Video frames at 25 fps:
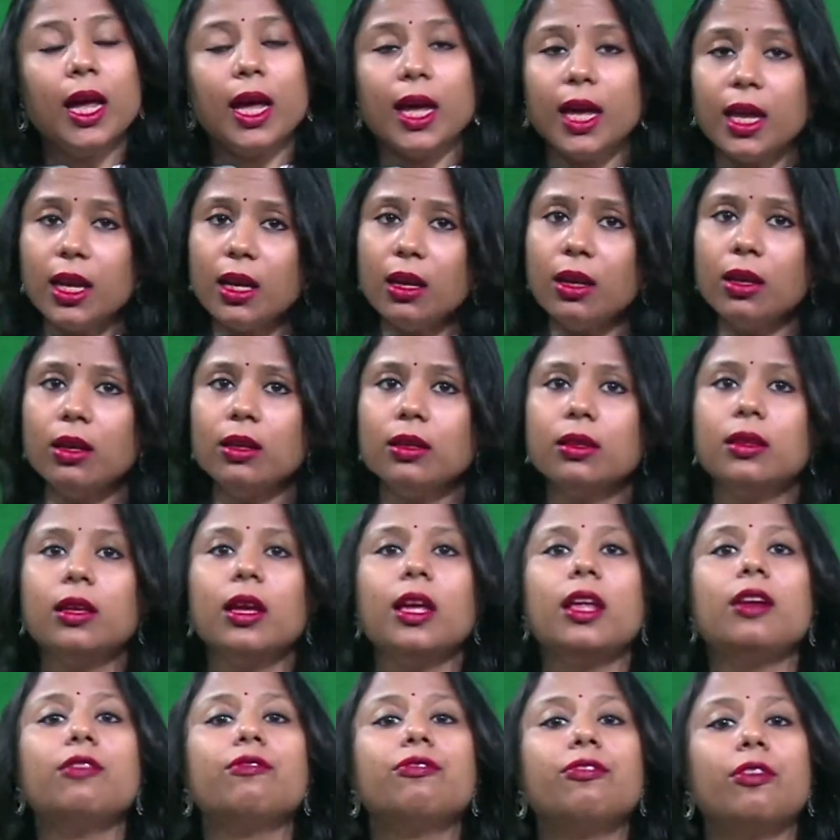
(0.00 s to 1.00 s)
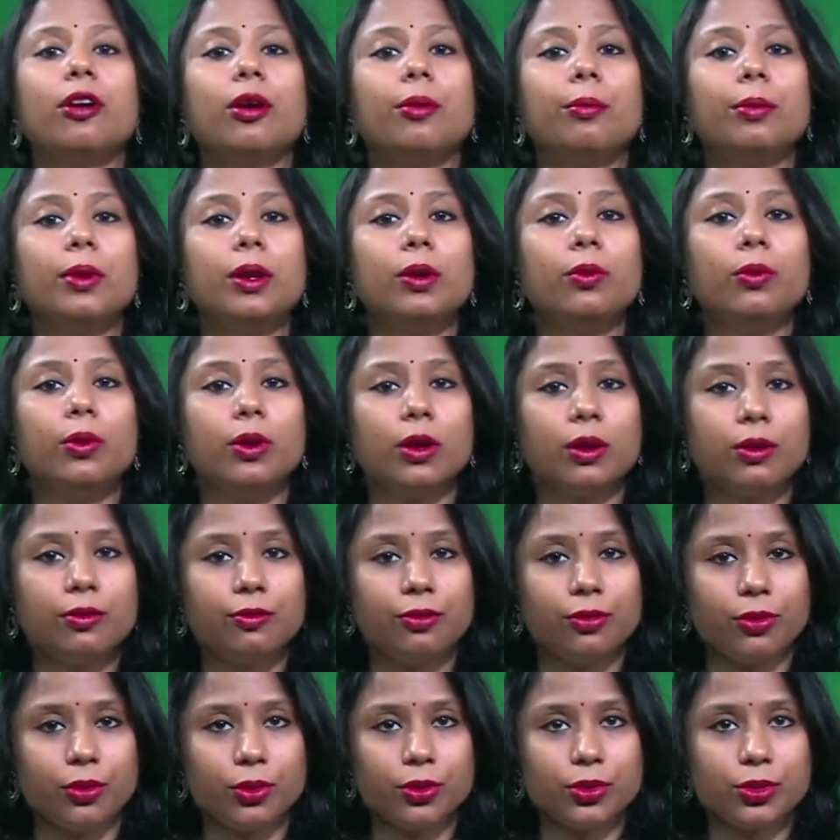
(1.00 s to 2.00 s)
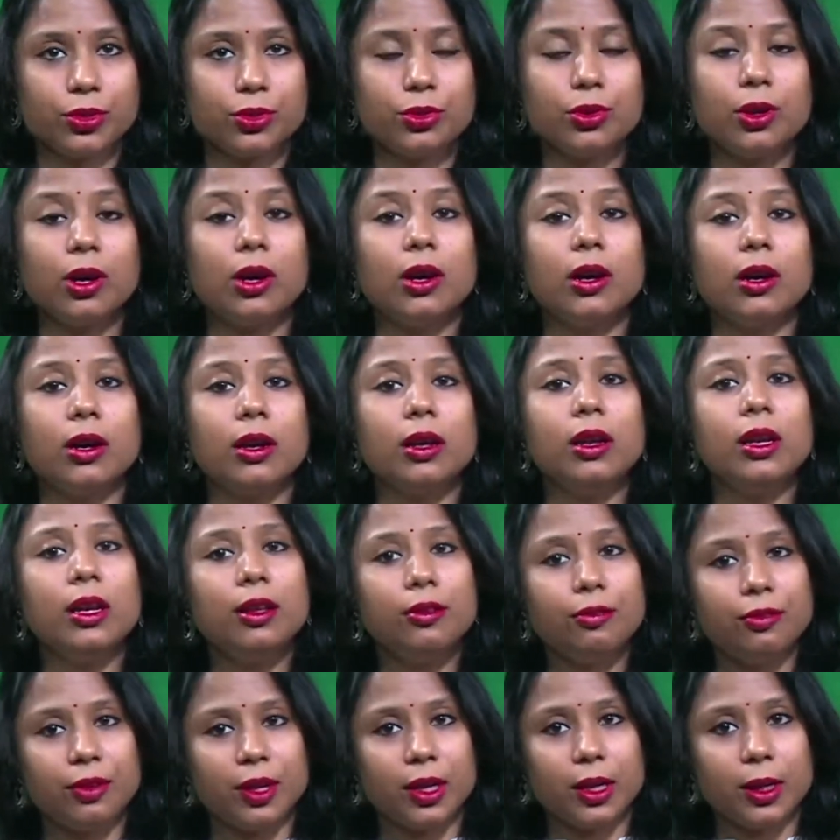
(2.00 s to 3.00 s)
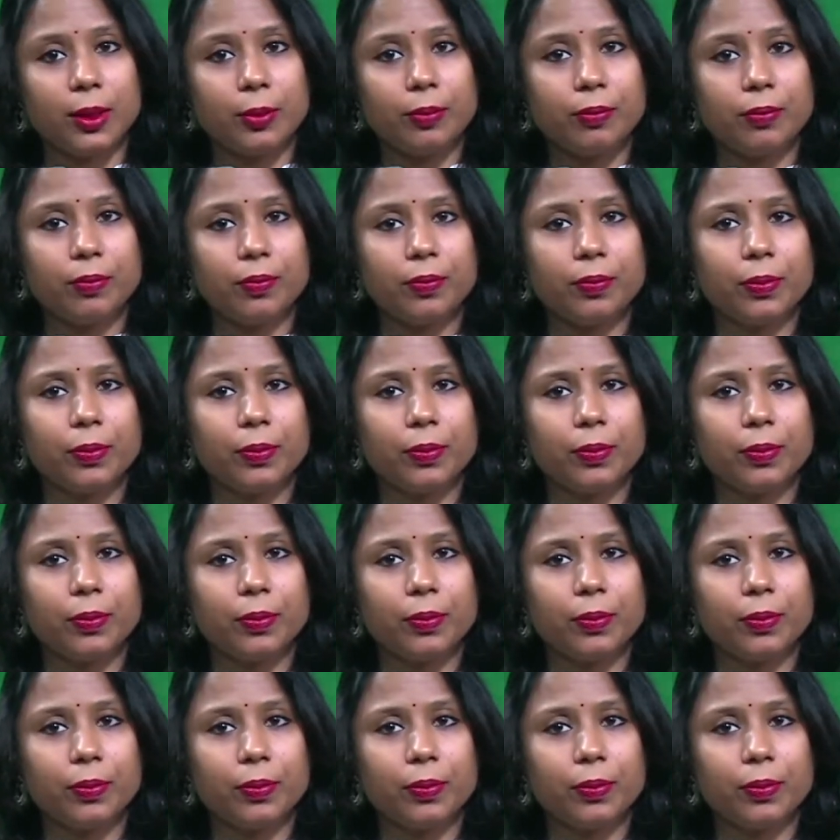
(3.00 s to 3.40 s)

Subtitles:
in the informal workforce to earn a living.